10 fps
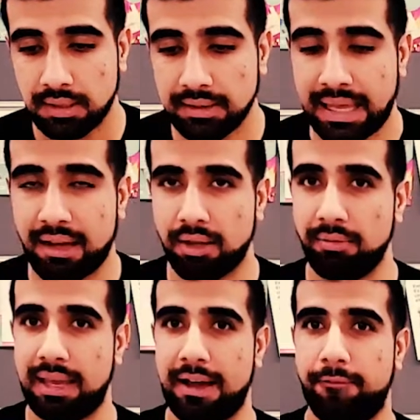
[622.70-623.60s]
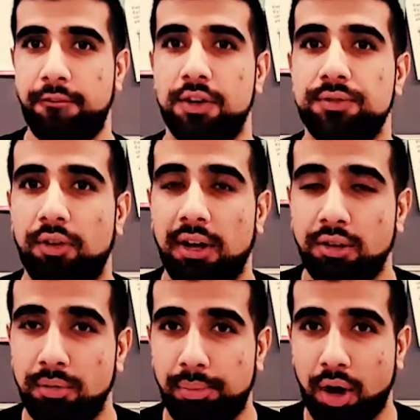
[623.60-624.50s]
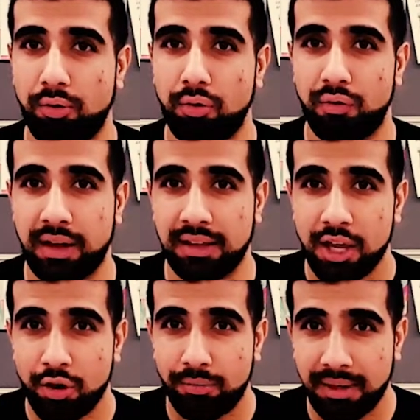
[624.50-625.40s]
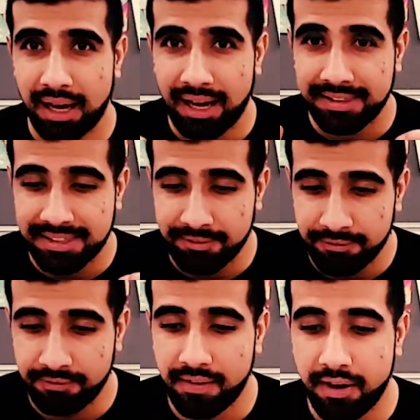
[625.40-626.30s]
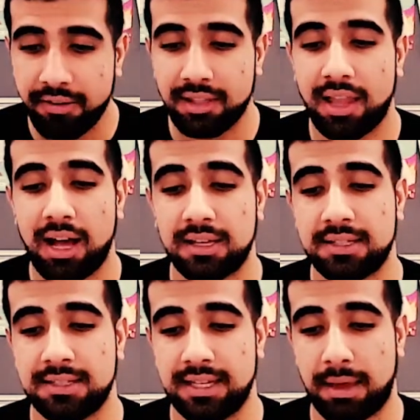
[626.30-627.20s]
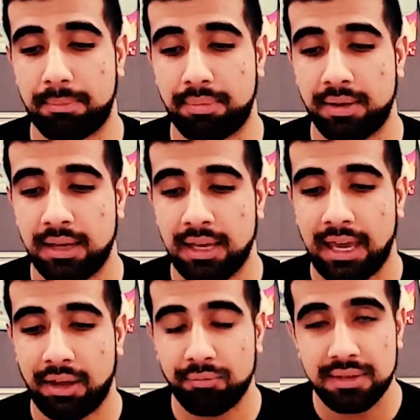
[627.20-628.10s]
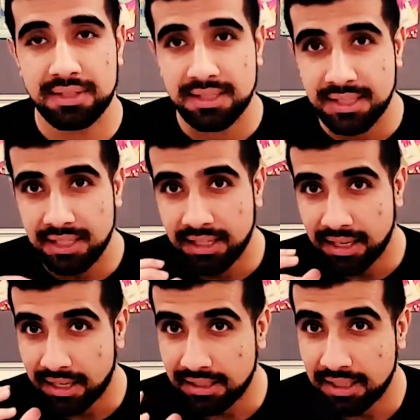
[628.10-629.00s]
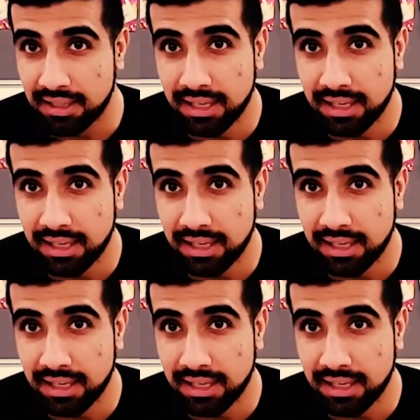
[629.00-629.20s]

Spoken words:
Now that we have phosphoenol pyruvate, we are at the very last step, and we see yet